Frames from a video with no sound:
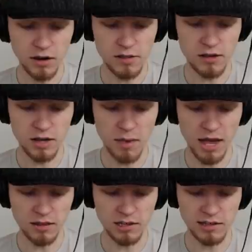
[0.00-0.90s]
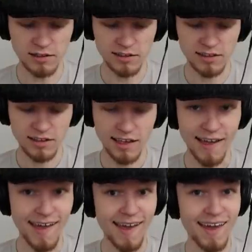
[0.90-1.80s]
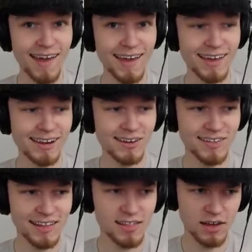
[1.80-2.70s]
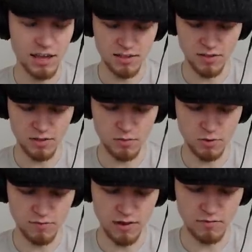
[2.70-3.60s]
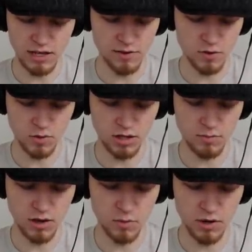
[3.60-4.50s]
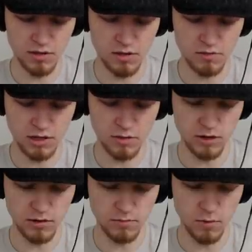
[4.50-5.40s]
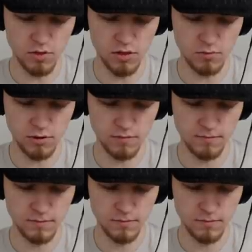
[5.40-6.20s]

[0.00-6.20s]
hearts automatically. Hey, you know, that's... Okay, so this was one fifty. I just want to compare the prices really quick. What was this one?